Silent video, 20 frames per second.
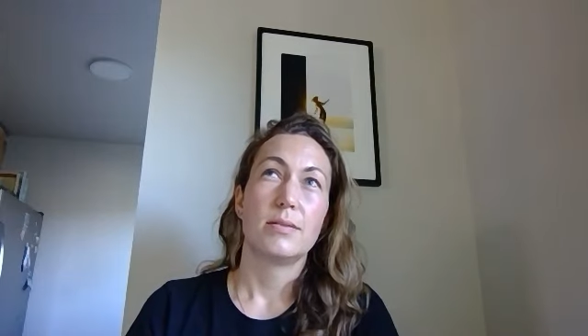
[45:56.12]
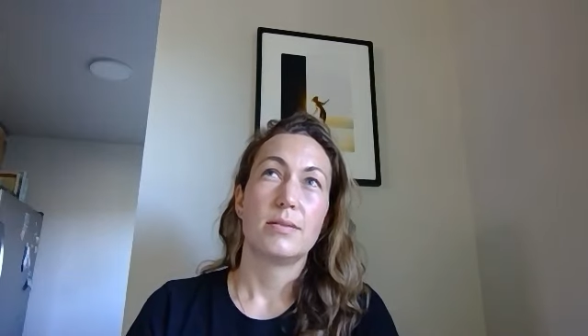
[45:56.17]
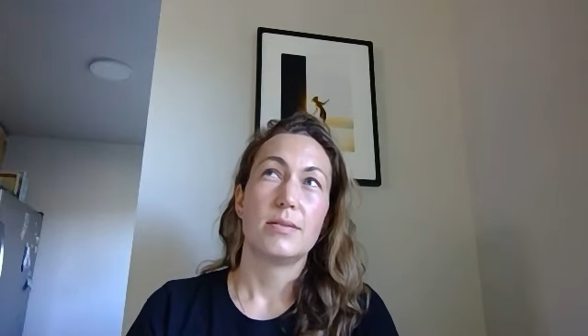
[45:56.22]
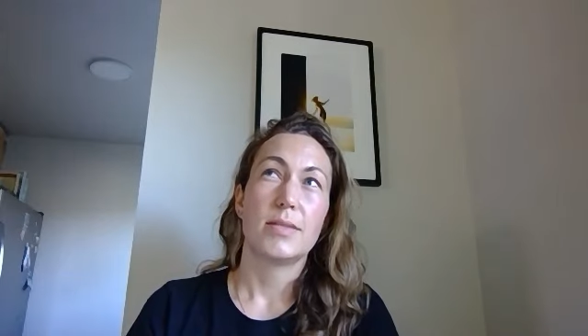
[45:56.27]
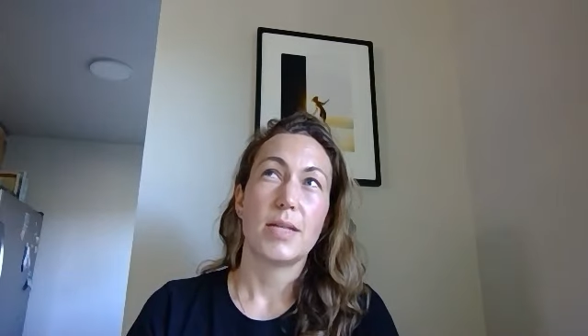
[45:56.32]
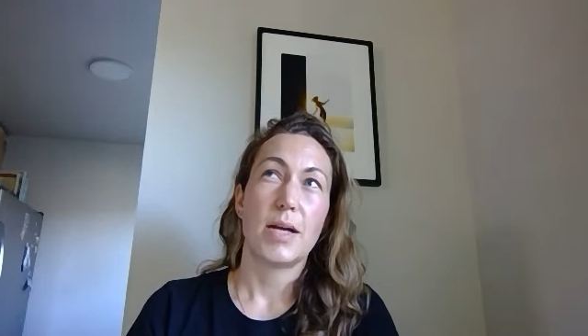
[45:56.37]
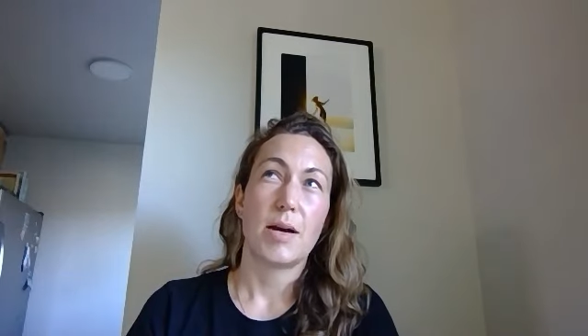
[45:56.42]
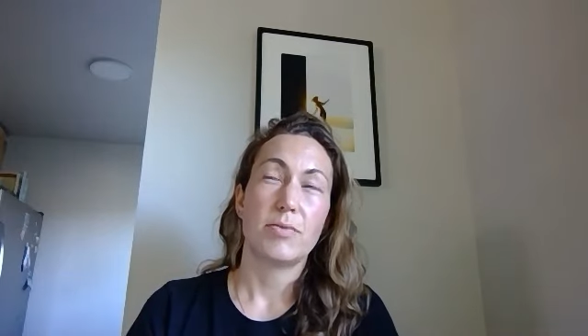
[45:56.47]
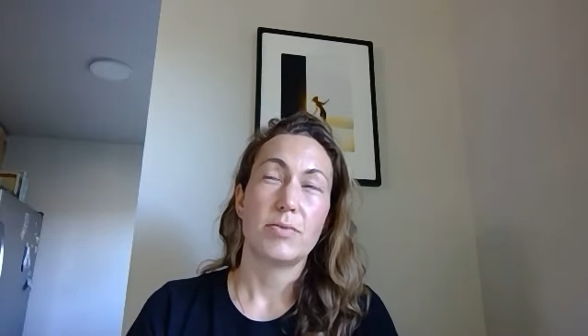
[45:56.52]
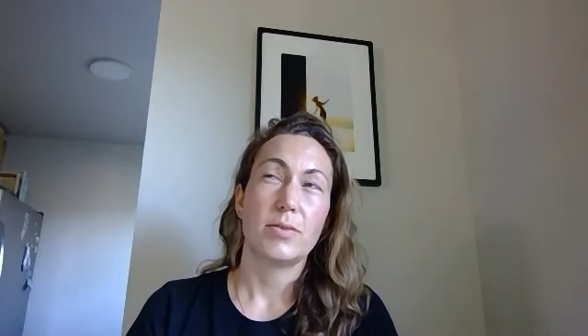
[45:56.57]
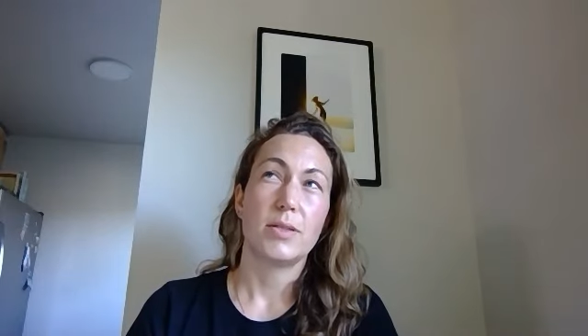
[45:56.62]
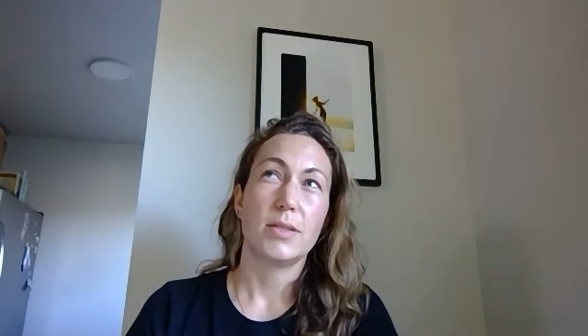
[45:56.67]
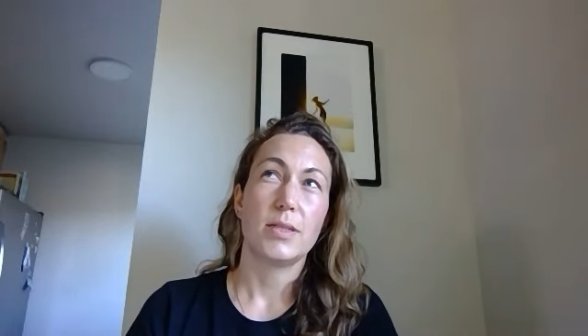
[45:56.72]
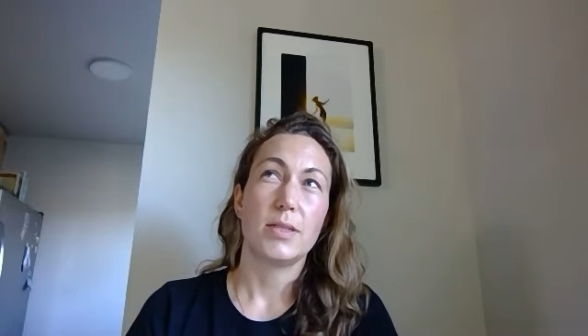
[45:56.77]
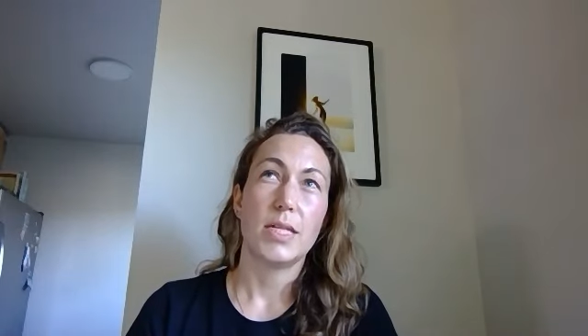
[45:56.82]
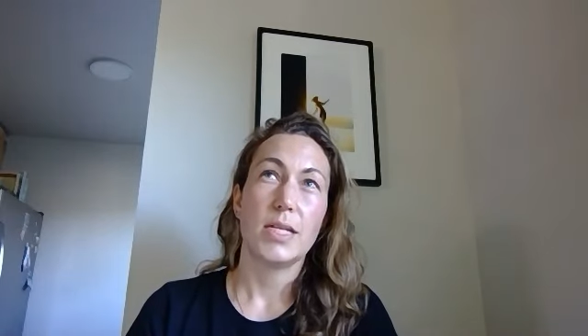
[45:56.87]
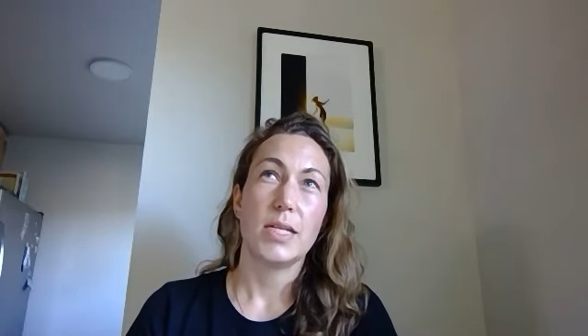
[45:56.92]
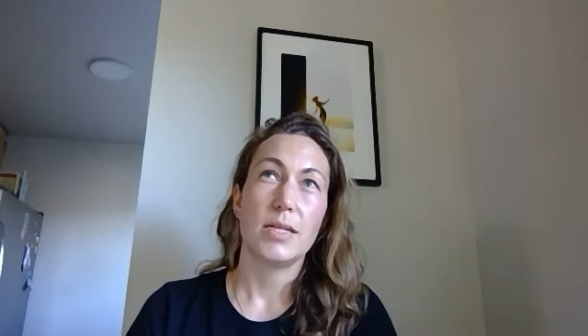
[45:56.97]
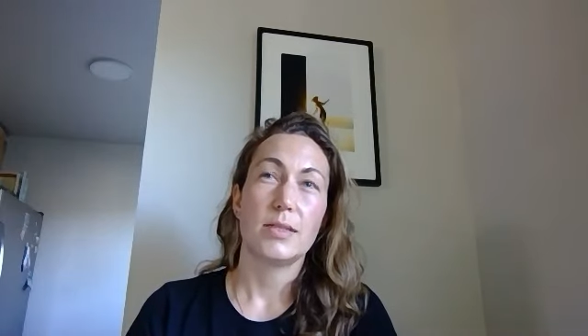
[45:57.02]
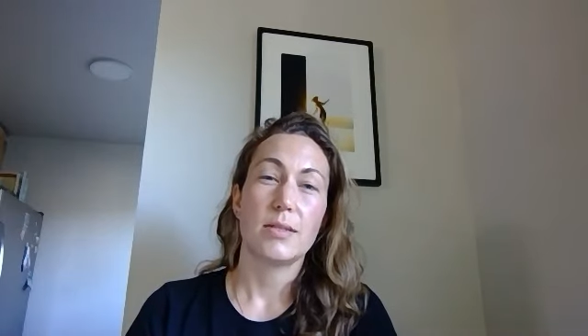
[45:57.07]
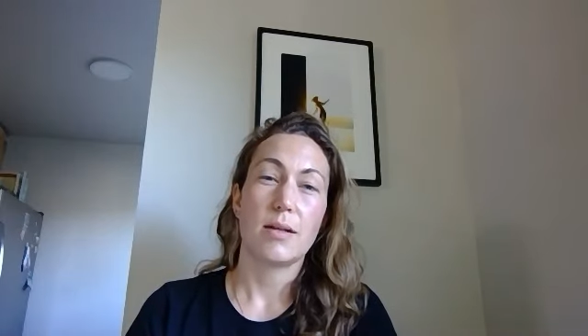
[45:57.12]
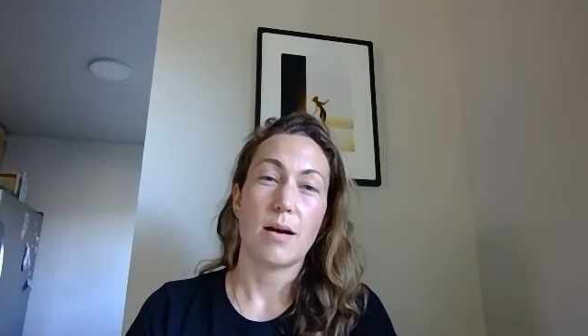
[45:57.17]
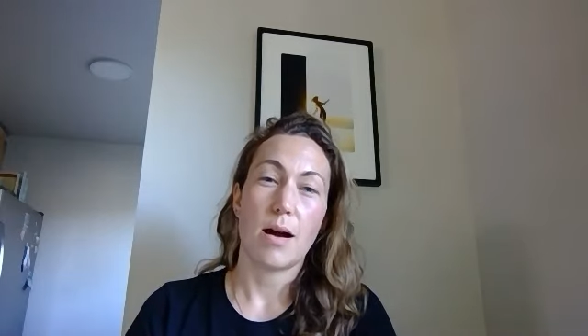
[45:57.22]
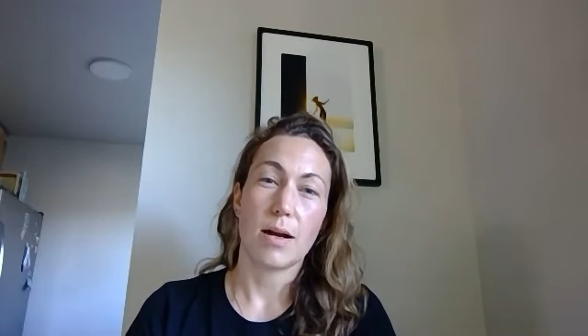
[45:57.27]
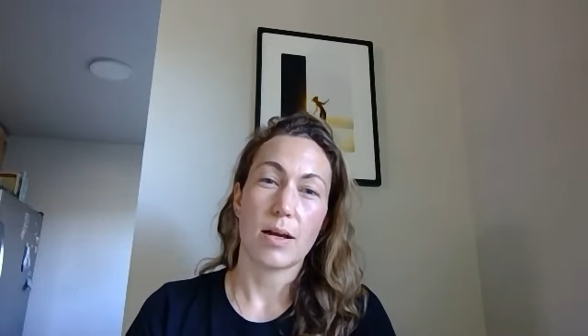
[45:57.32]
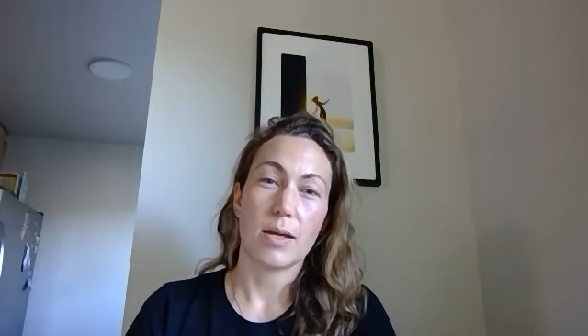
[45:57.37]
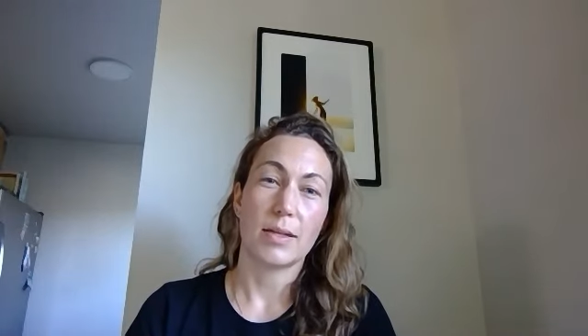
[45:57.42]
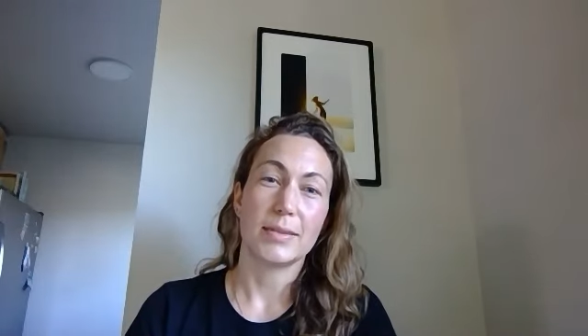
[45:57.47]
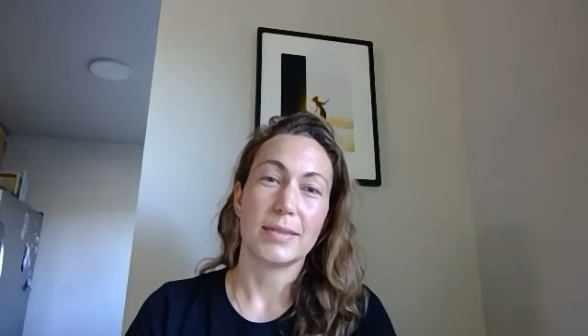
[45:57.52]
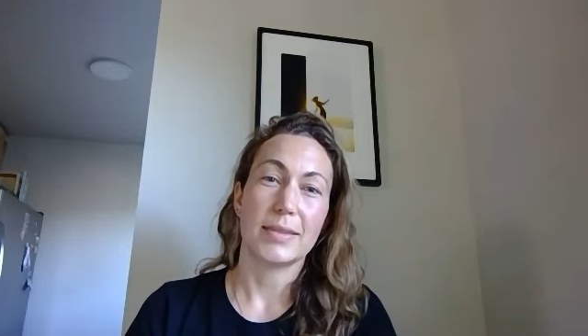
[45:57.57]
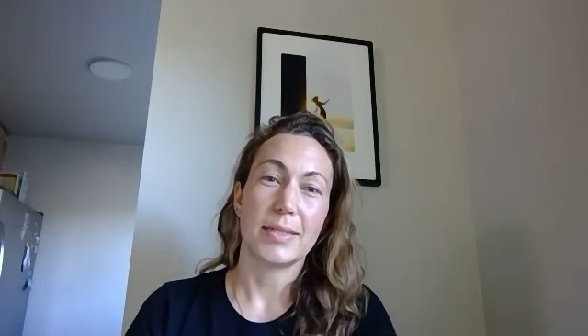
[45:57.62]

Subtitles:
Definitely talking